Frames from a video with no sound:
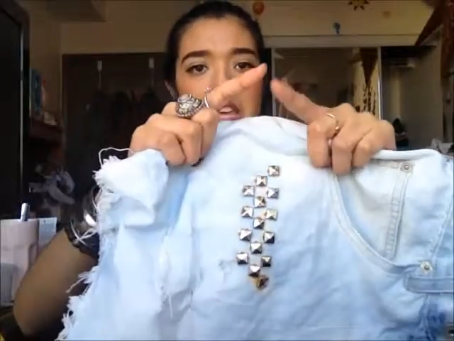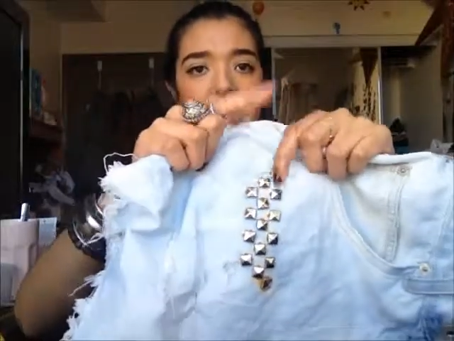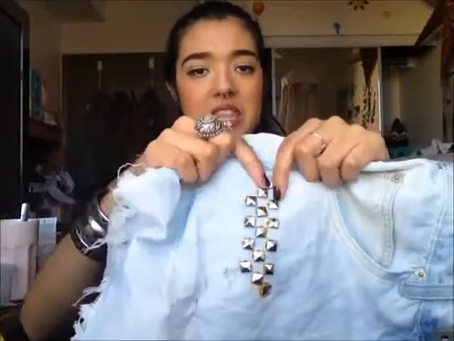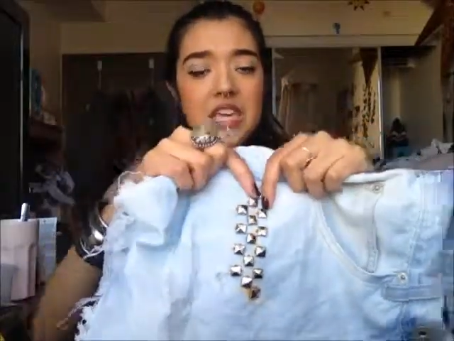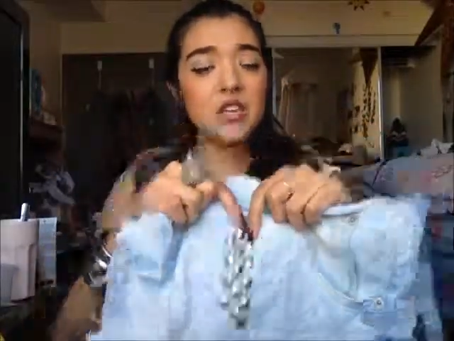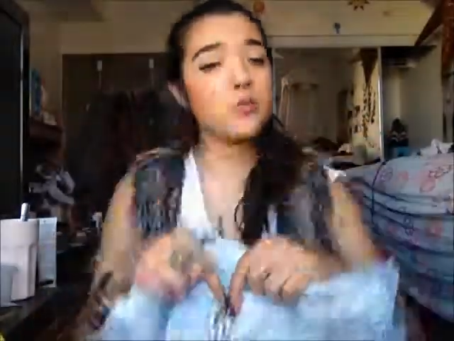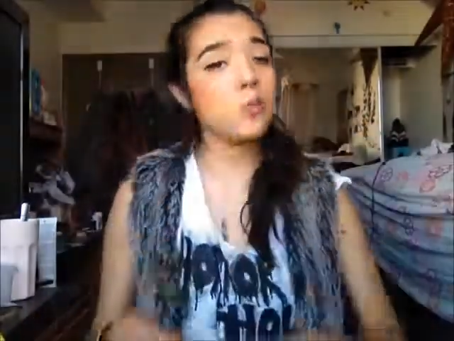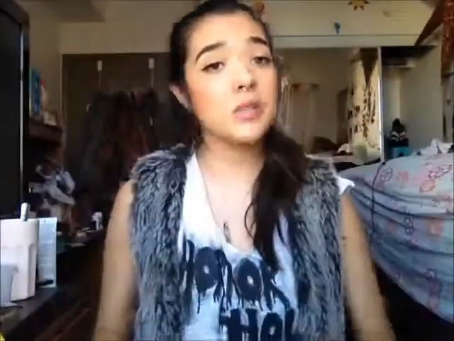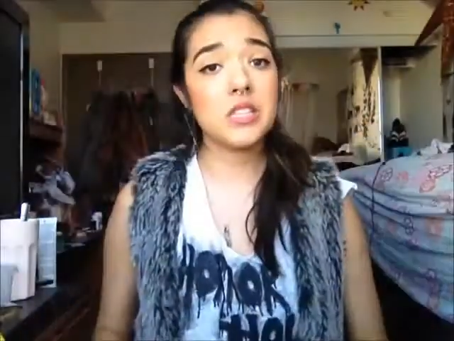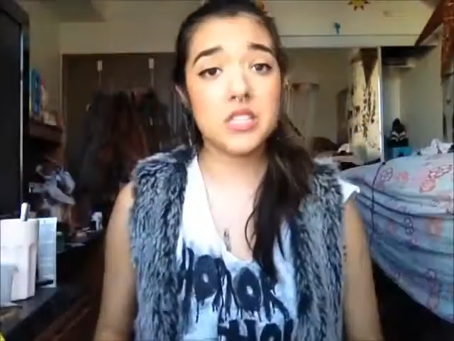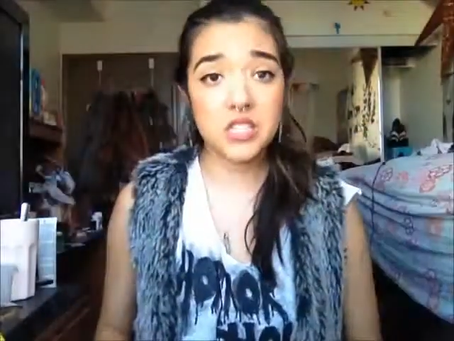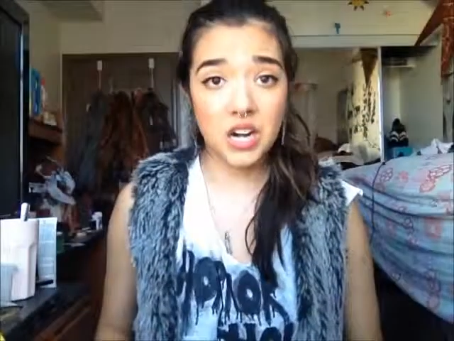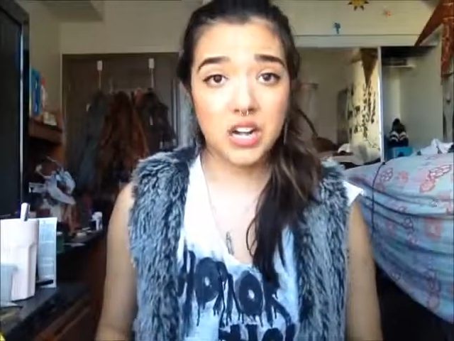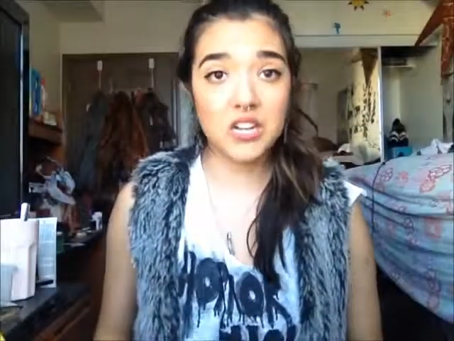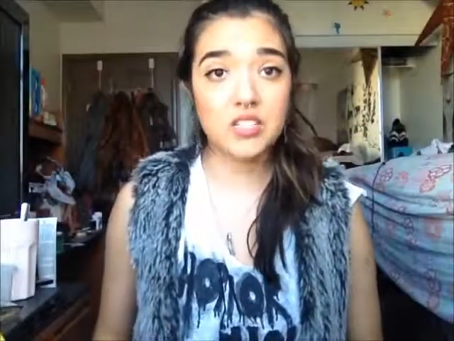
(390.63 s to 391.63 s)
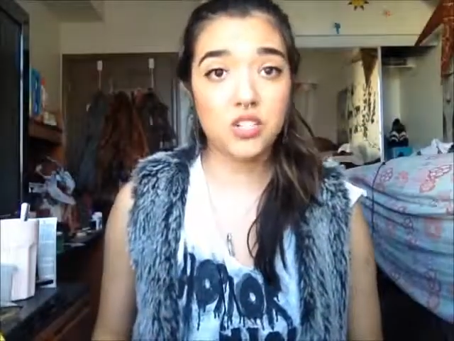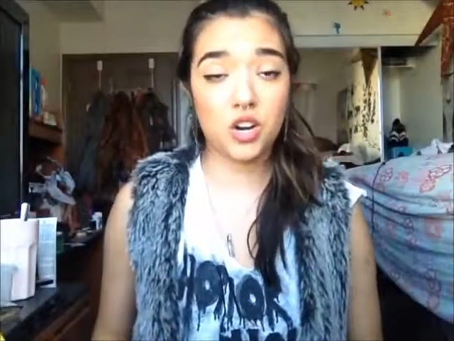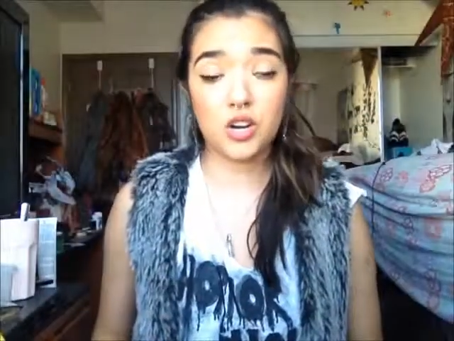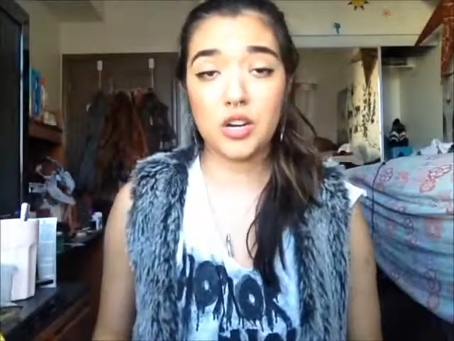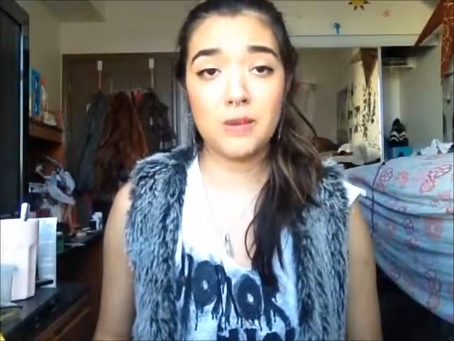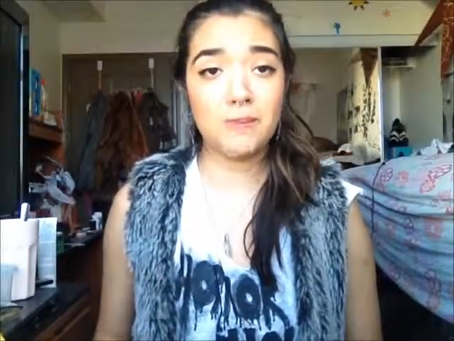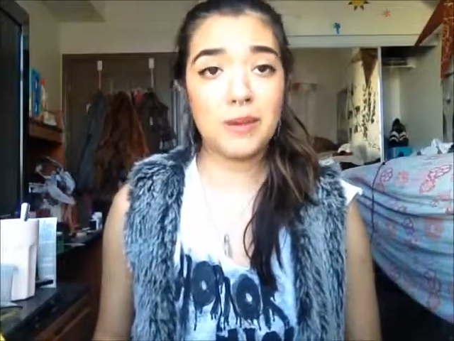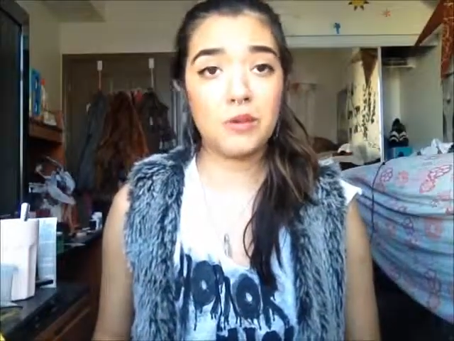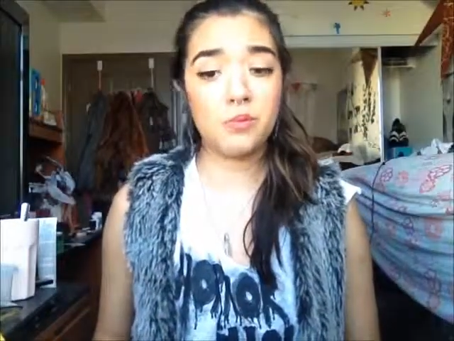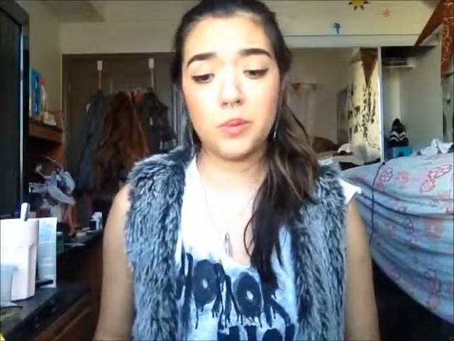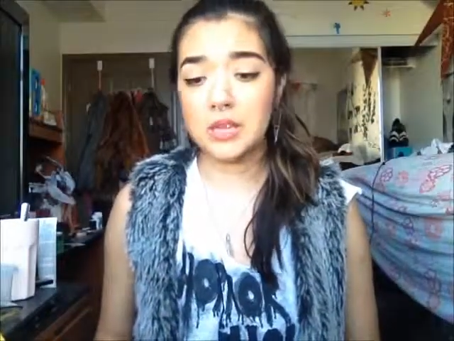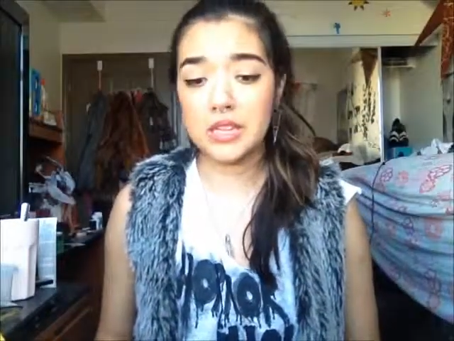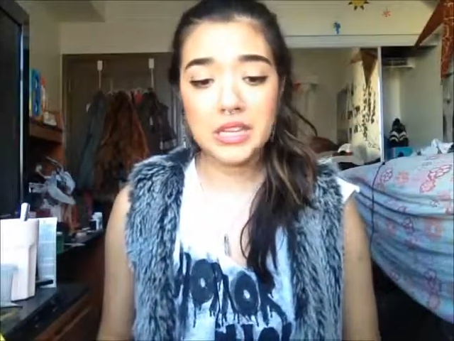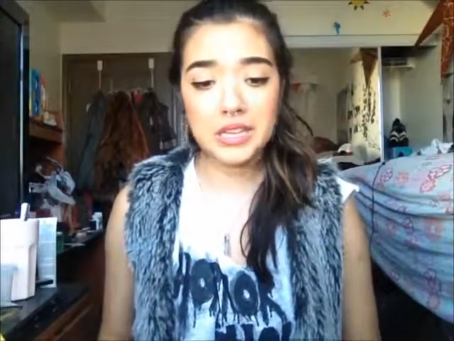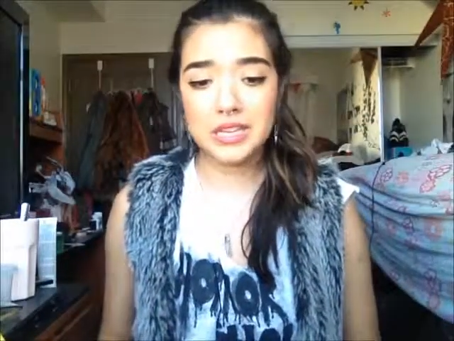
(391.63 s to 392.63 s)
things with studs are going to be
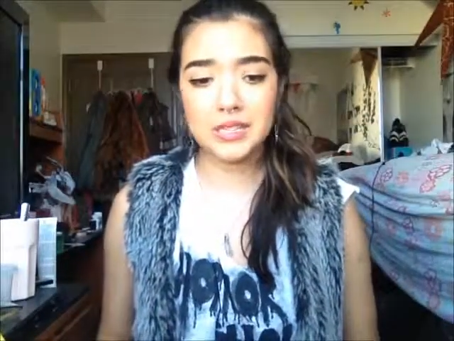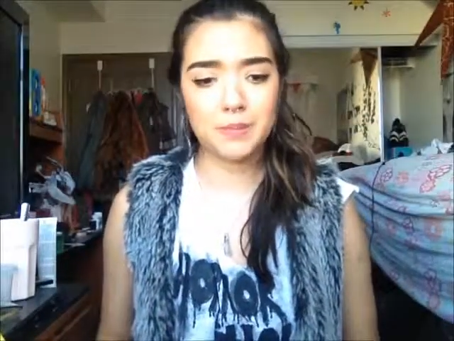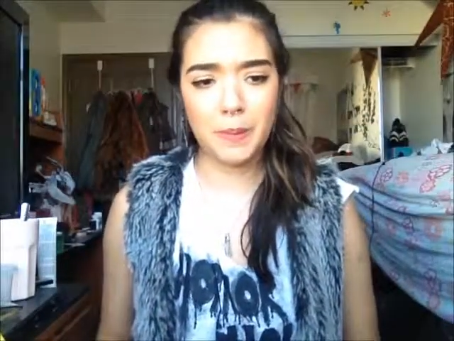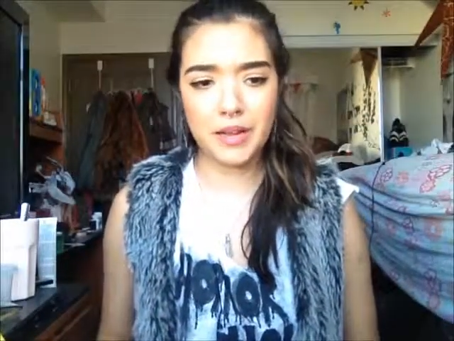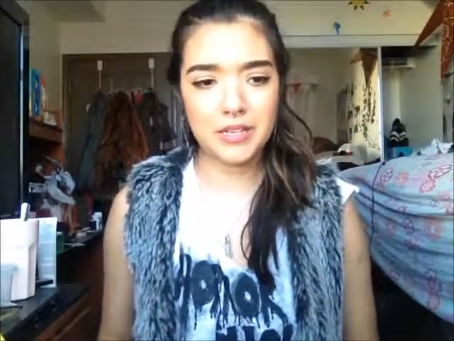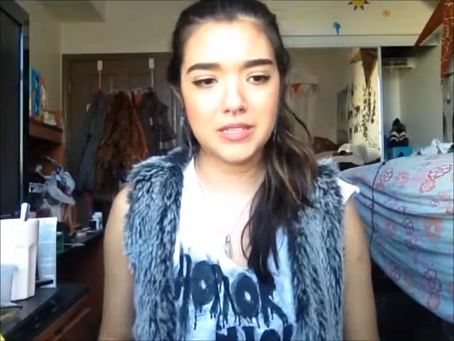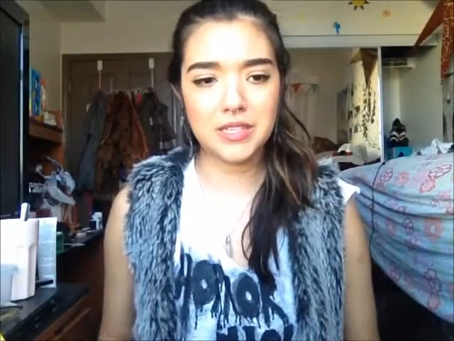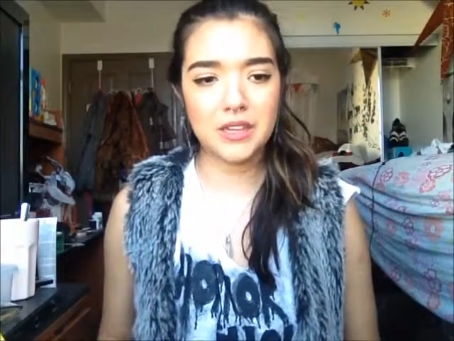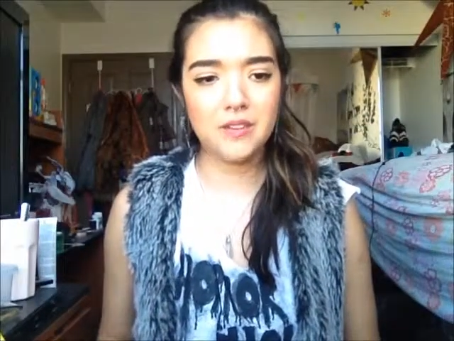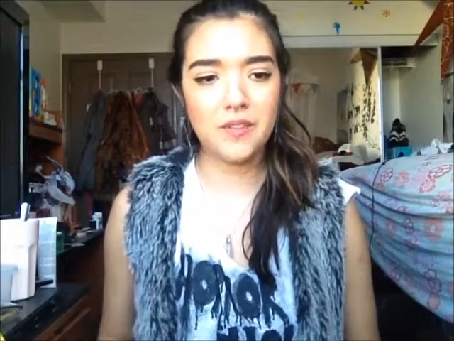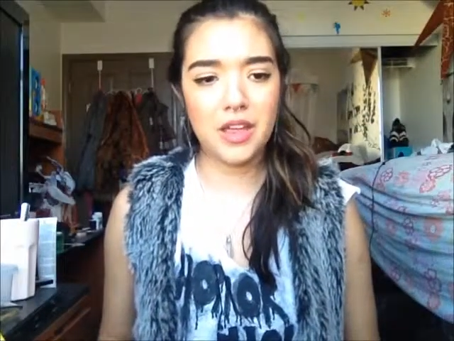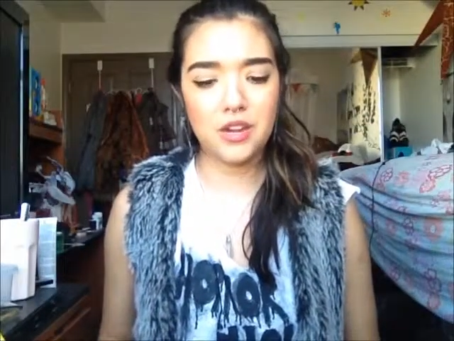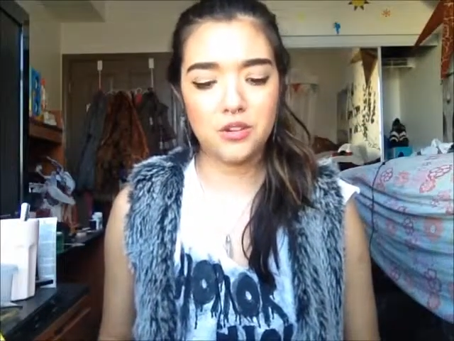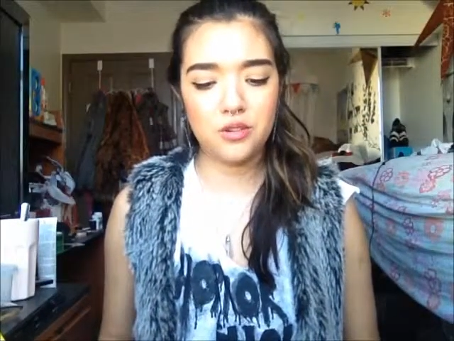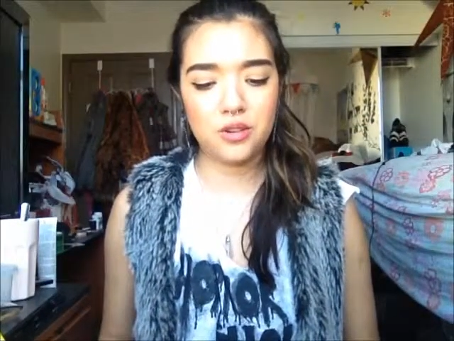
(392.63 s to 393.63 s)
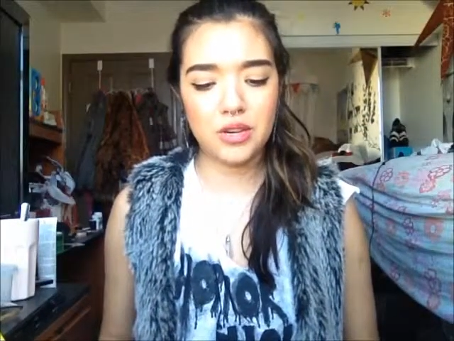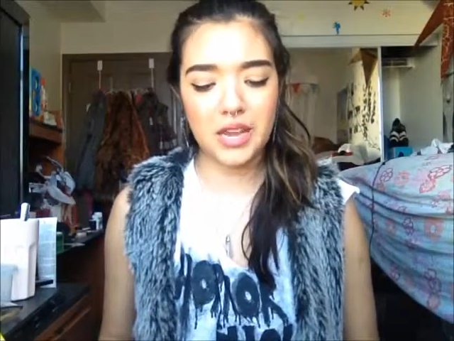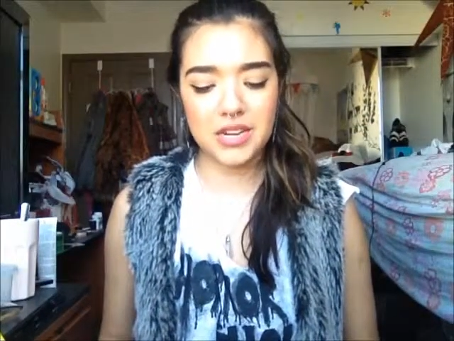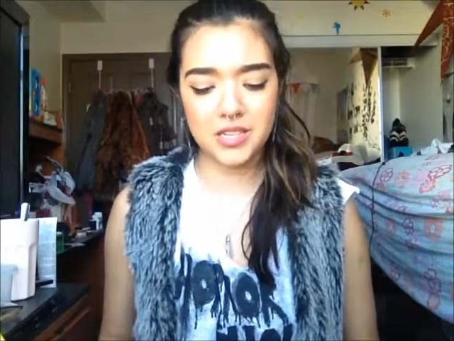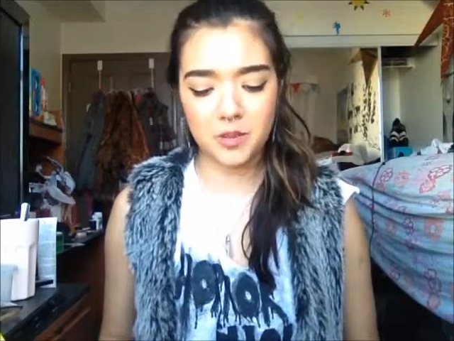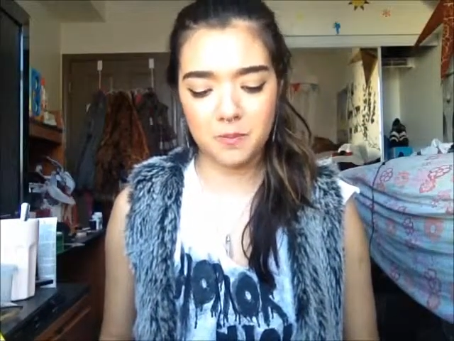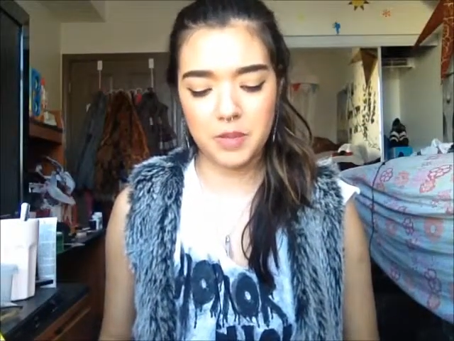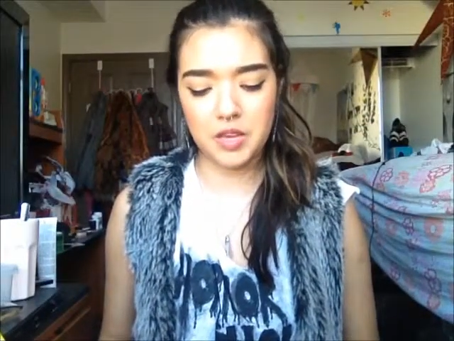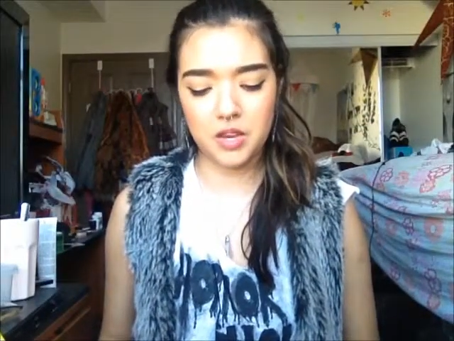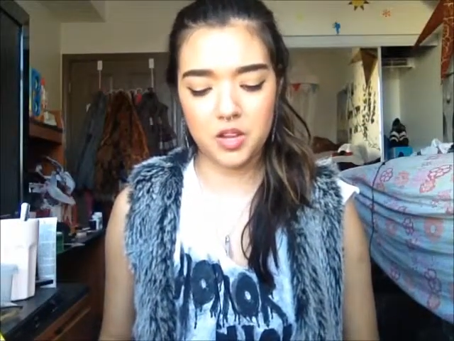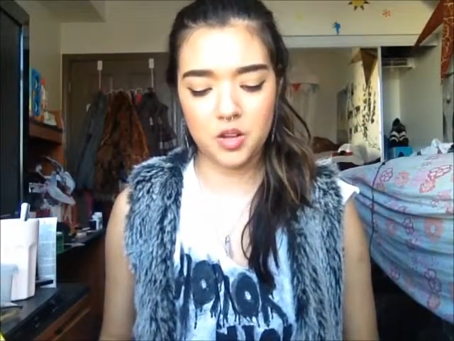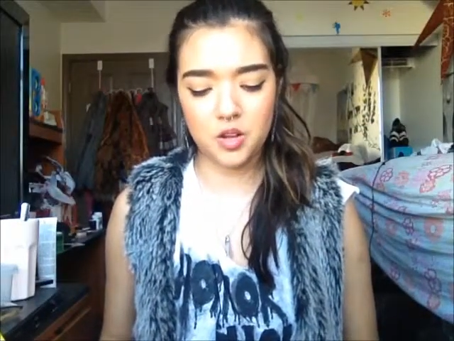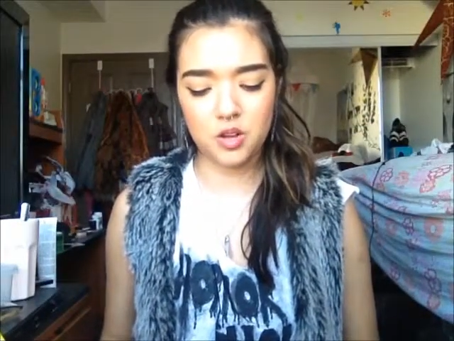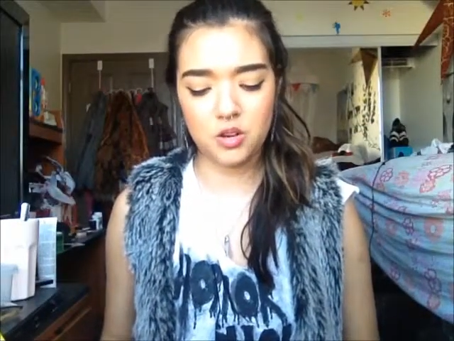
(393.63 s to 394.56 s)
really expensive, and you can get something